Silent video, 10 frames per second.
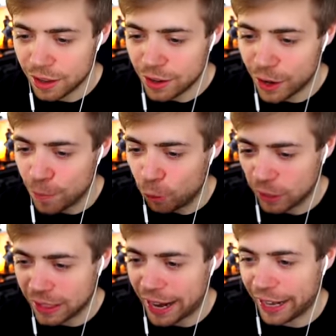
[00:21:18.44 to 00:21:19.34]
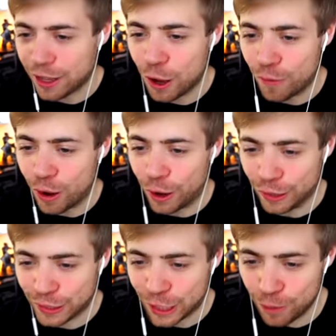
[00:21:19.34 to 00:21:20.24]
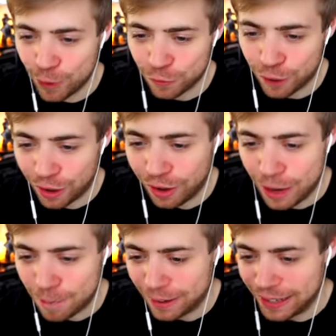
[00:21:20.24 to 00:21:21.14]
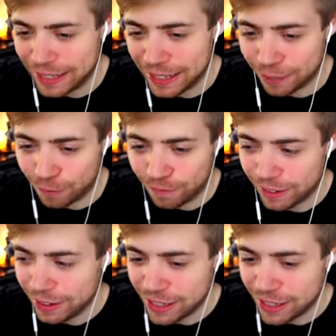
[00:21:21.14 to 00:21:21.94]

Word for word: Noble Six, come on. So much for hyper-lethal.